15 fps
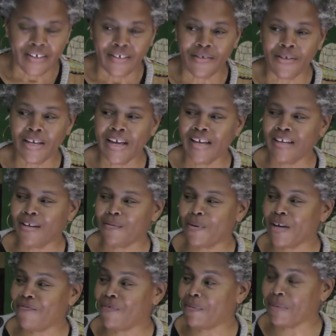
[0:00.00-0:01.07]
You can't get
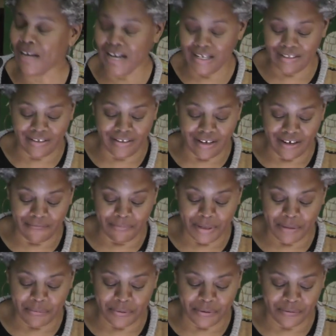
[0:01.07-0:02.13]
away from God's love,
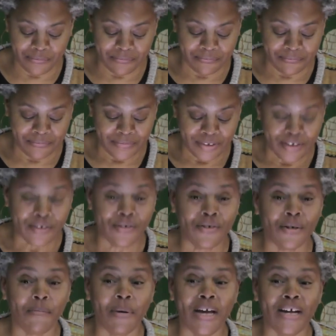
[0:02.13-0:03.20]
people,
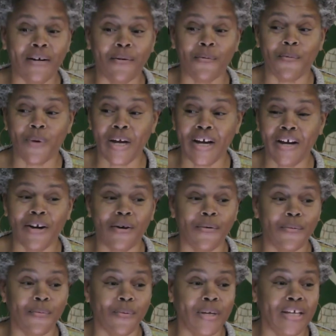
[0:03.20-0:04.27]
no matter where
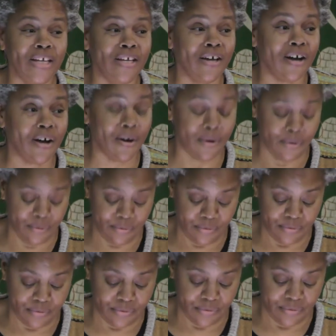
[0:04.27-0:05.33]
we go.
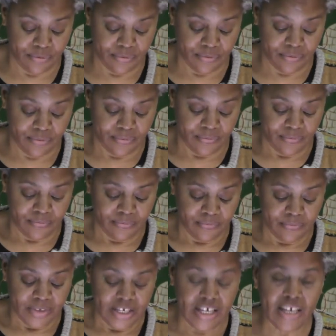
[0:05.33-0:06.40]

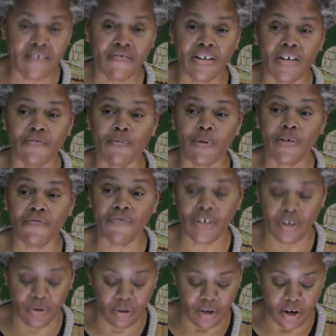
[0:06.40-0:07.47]
Even if we
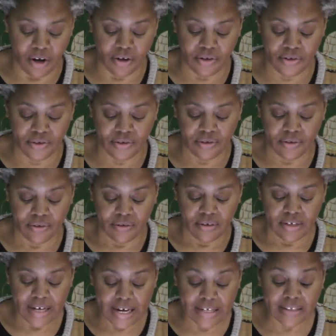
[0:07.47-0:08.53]
feel lost,
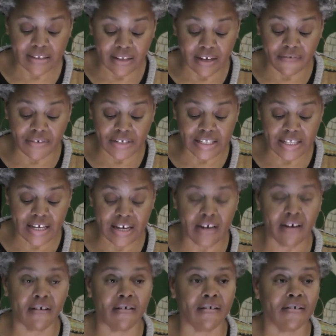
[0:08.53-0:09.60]
God's love is
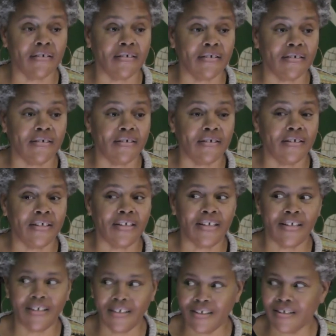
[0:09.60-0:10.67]
there
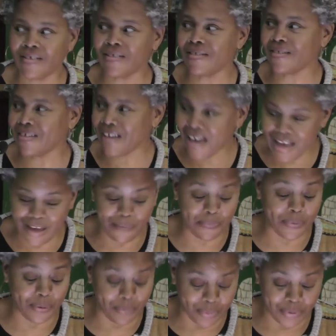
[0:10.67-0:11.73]

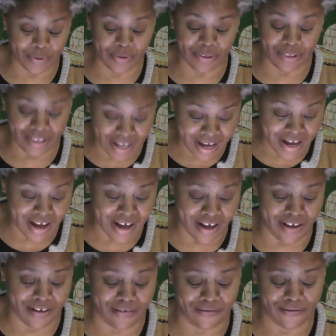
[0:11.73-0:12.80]
inescapable
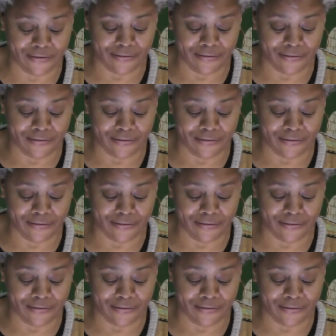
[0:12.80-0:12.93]
love.